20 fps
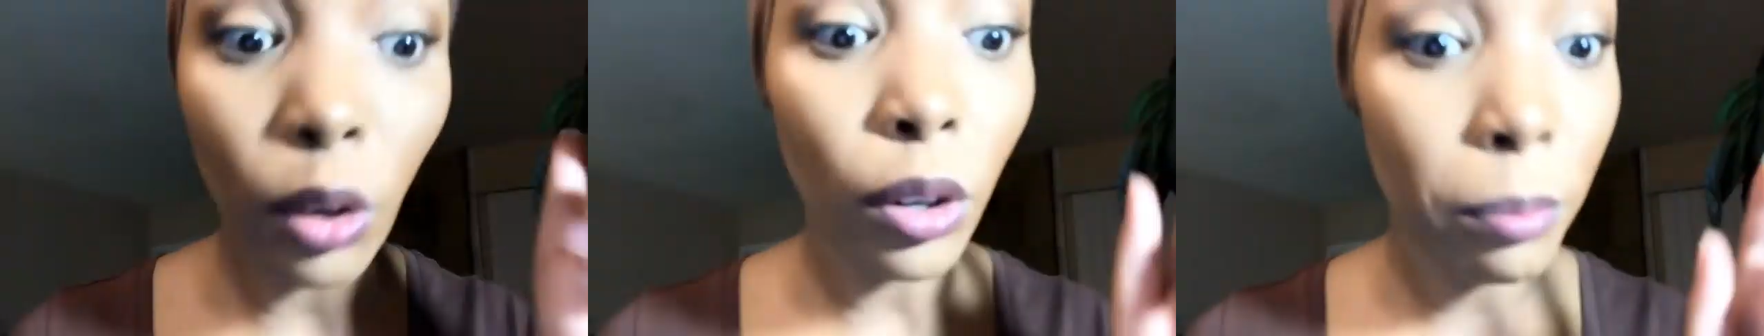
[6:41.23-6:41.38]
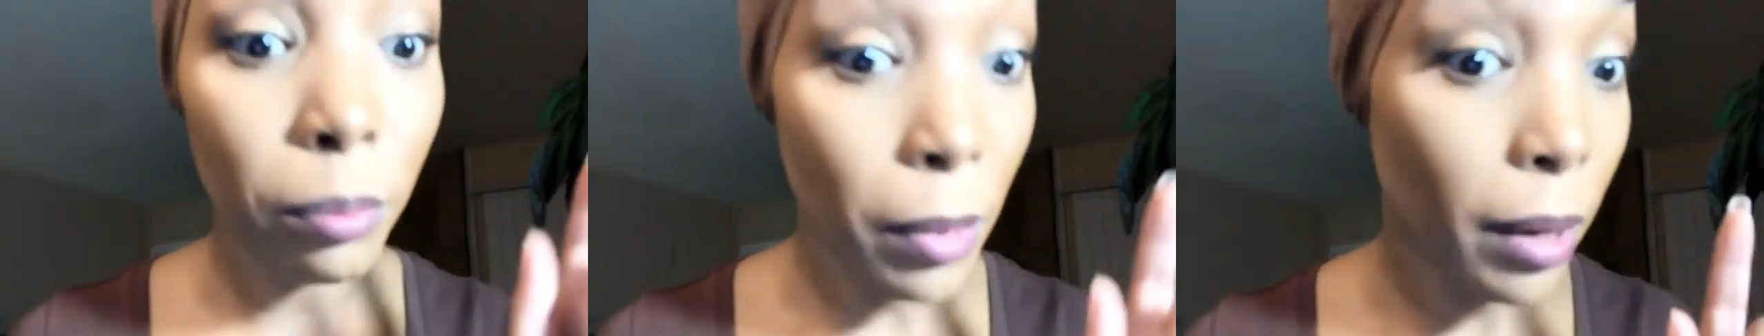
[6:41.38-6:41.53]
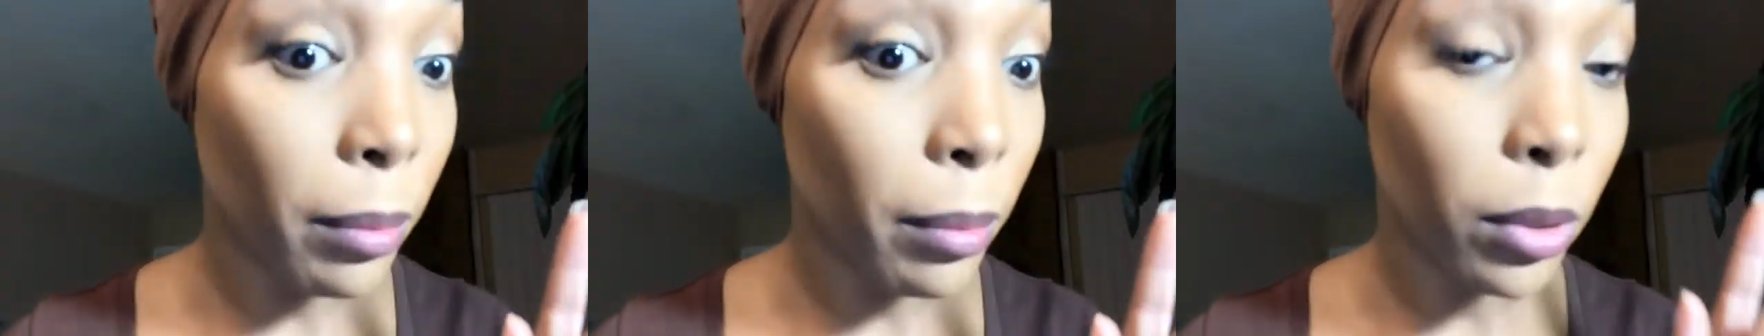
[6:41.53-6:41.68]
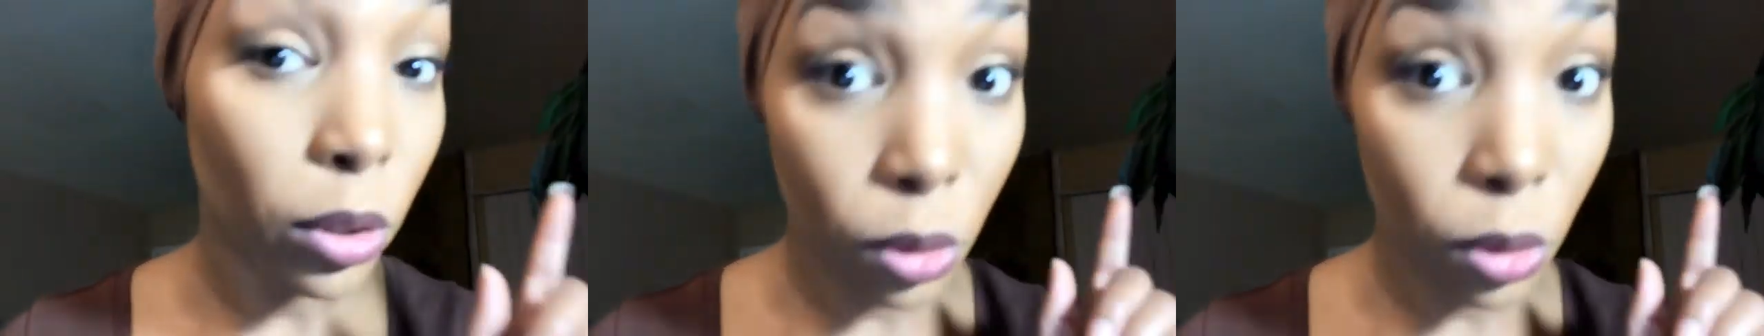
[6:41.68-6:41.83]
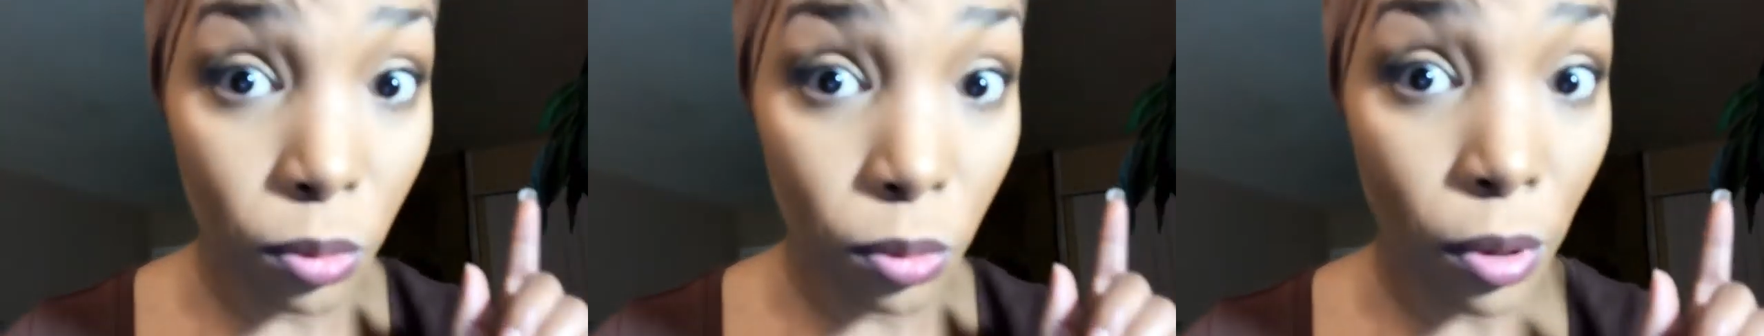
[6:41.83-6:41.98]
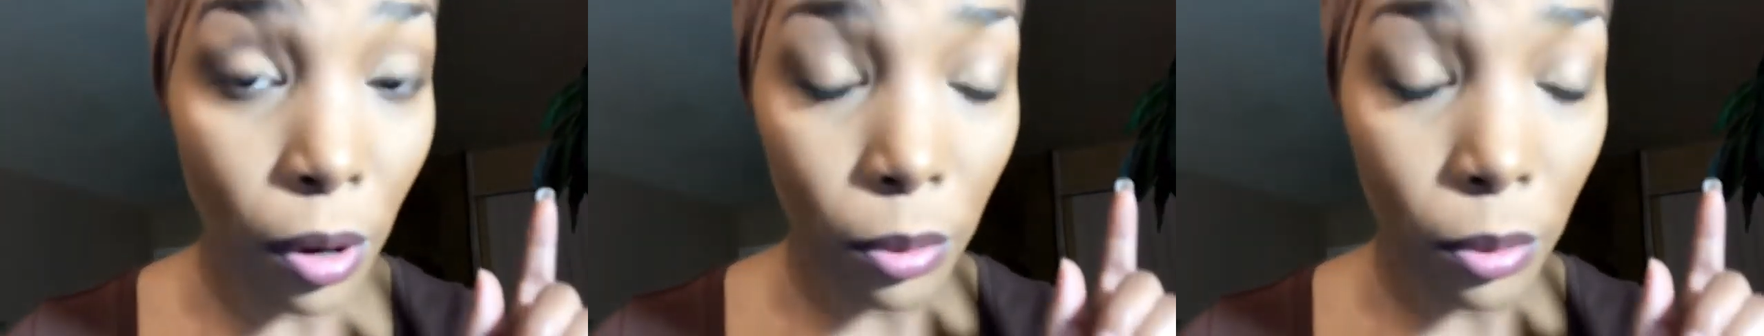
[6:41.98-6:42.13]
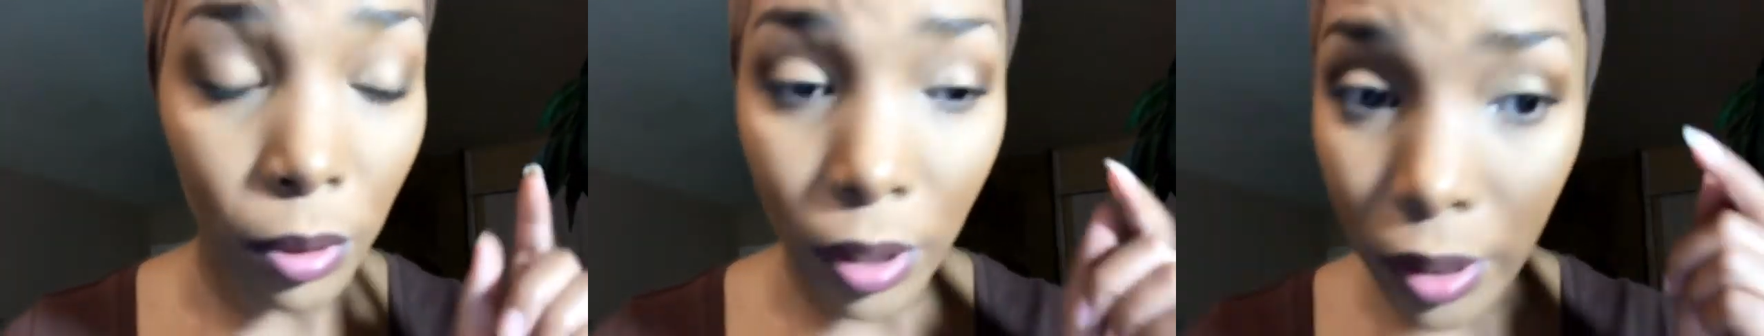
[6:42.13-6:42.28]
or maybe you
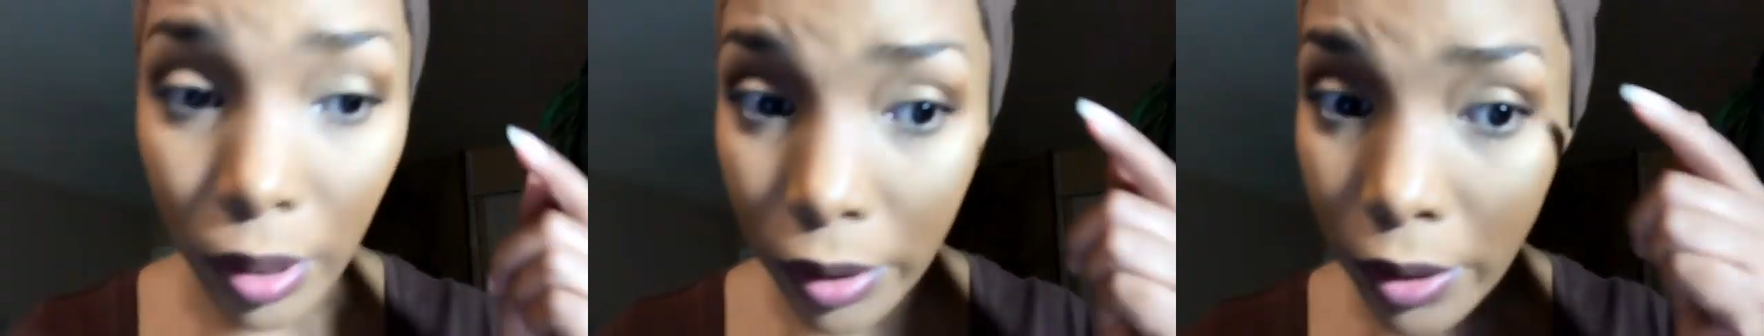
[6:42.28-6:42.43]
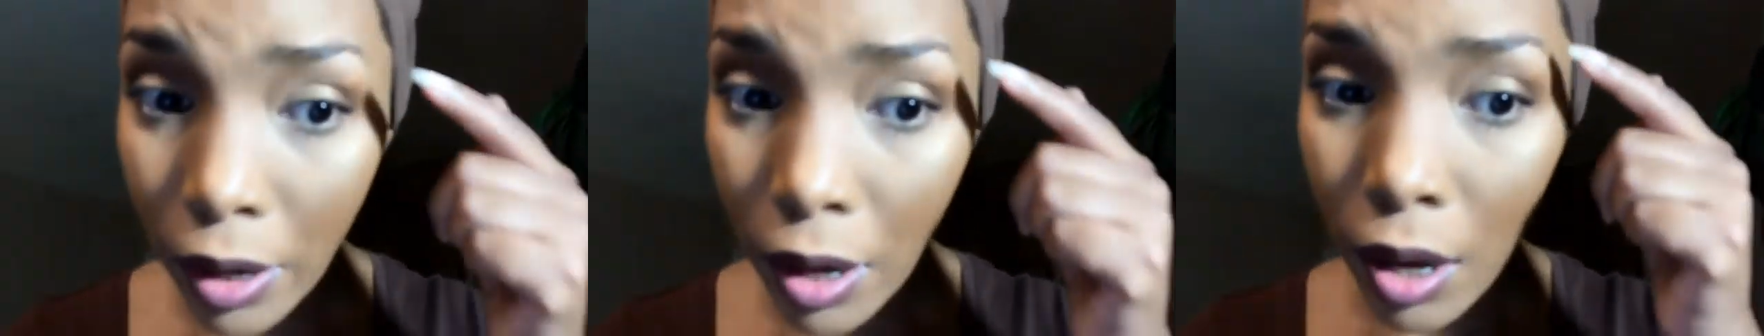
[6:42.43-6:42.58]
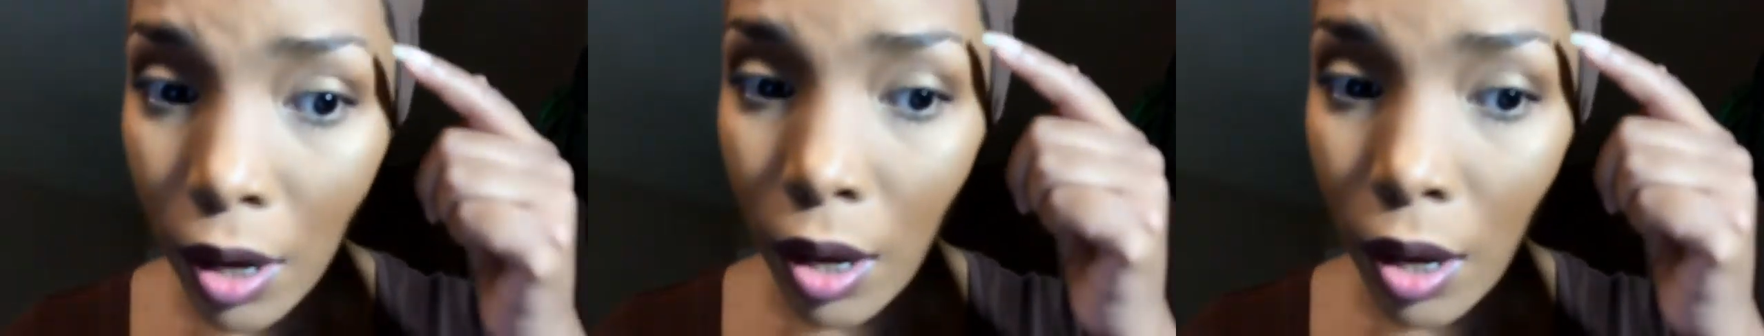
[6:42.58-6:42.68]
notice,